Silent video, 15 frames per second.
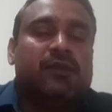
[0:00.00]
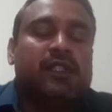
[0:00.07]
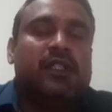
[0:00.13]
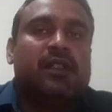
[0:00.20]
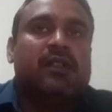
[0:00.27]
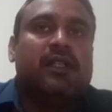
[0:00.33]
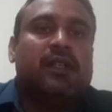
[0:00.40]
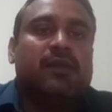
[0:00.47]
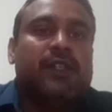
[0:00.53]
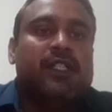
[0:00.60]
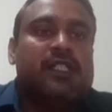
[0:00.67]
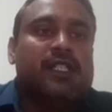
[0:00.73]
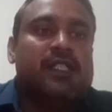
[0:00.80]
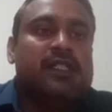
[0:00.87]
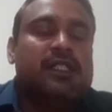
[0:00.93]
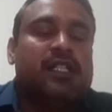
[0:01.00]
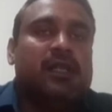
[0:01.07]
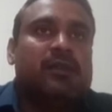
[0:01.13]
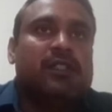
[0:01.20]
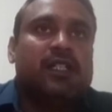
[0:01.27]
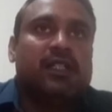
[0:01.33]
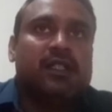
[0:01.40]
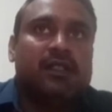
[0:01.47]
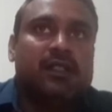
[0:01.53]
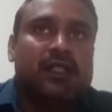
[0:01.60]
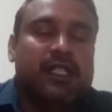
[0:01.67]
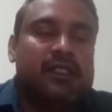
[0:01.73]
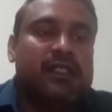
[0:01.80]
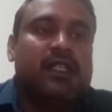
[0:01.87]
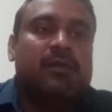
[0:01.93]
efficiency of the
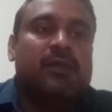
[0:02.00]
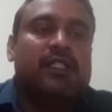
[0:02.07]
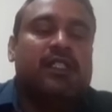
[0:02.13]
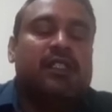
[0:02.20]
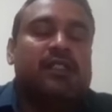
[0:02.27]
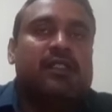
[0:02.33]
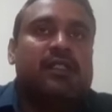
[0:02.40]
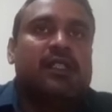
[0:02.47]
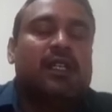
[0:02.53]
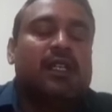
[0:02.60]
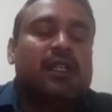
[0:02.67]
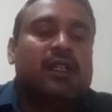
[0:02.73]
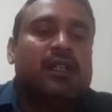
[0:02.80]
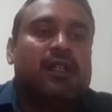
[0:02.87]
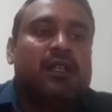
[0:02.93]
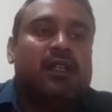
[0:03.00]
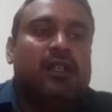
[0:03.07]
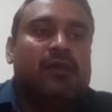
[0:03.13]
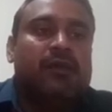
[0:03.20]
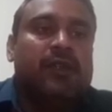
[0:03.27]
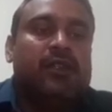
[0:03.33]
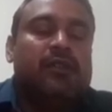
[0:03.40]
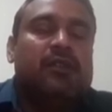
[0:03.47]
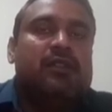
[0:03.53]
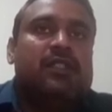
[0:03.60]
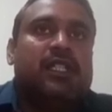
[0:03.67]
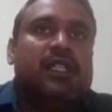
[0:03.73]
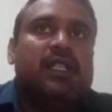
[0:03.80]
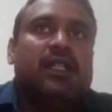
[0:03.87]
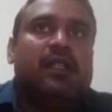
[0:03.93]
testing methods. If you
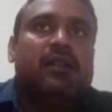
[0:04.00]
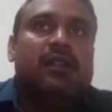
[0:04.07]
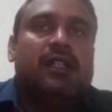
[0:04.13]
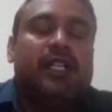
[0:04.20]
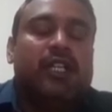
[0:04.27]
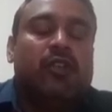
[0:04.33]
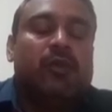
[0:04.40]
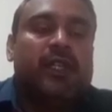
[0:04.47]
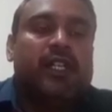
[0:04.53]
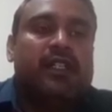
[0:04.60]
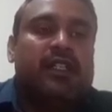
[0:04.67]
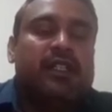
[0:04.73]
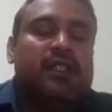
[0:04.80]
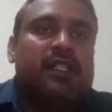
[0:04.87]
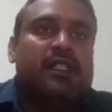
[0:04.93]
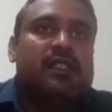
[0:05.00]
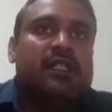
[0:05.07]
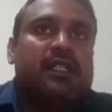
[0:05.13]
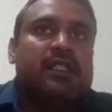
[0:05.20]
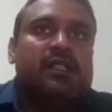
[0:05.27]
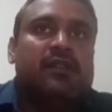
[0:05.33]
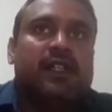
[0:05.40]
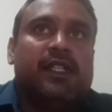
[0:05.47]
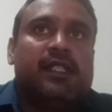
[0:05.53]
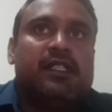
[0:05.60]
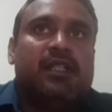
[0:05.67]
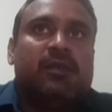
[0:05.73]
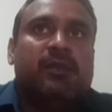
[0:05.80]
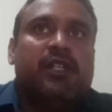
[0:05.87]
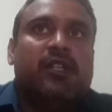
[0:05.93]
see liquid penetrant testing, it is very
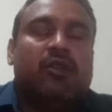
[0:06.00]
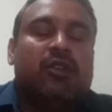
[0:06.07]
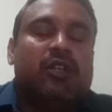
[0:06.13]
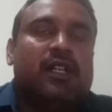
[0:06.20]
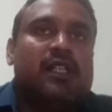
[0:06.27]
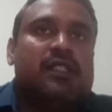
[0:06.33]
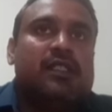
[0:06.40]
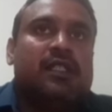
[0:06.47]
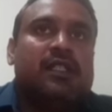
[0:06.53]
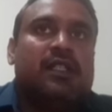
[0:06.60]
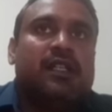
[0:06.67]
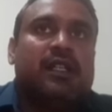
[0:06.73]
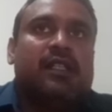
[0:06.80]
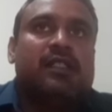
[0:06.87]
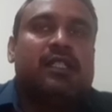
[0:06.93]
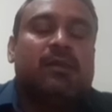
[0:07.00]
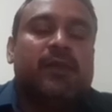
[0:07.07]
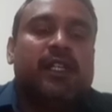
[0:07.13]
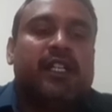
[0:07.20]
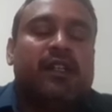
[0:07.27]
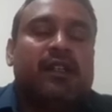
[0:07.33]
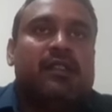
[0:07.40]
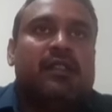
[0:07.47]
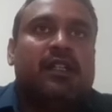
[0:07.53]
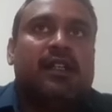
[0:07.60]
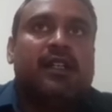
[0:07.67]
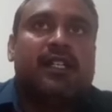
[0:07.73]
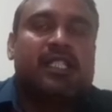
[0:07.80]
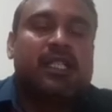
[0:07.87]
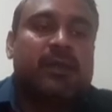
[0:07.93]
simple, low cost. In case some material is
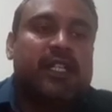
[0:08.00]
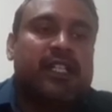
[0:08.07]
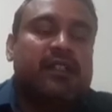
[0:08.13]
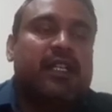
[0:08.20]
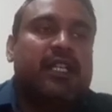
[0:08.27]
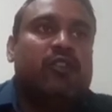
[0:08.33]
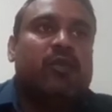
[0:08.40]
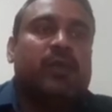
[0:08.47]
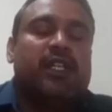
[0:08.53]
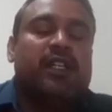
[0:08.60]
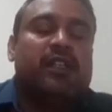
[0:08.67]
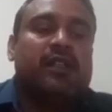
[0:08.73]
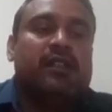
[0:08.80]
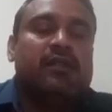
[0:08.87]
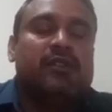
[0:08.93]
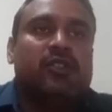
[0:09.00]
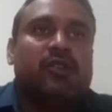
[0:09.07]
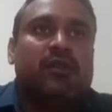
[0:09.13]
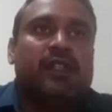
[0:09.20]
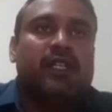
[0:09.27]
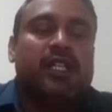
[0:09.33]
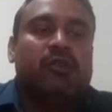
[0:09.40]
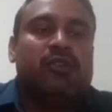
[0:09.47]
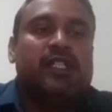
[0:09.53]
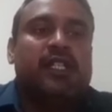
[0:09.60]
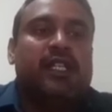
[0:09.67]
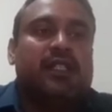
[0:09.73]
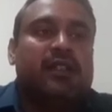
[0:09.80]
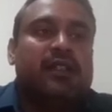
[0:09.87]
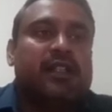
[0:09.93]
not accepting liquid penetrant, so we are using
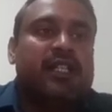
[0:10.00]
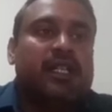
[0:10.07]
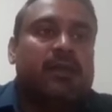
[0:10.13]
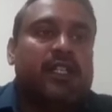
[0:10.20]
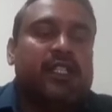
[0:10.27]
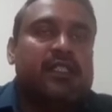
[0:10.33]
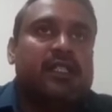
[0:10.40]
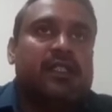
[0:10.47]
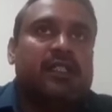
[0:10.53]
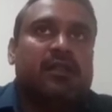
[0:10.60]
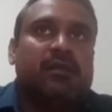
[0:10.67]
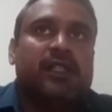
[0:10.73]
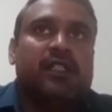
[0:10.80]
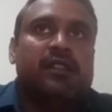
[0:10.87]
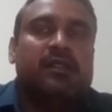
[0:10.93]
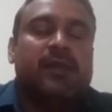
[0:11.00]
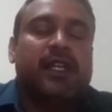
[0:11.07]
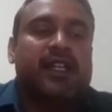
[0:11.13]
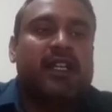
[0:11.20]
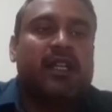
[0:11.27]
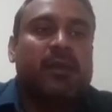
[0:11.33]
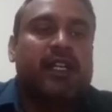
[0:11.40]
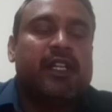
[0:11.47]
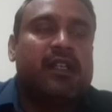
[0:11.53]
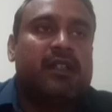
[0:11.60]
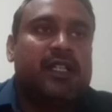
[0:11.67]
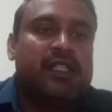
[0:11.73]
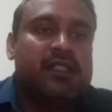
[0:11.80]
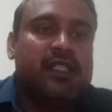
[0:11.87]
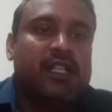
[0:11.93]
another kind of testing, that means magnetic particle
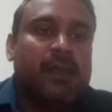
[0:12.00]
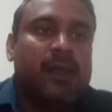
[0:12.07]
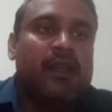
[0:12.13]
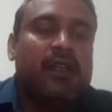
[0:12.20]
testing.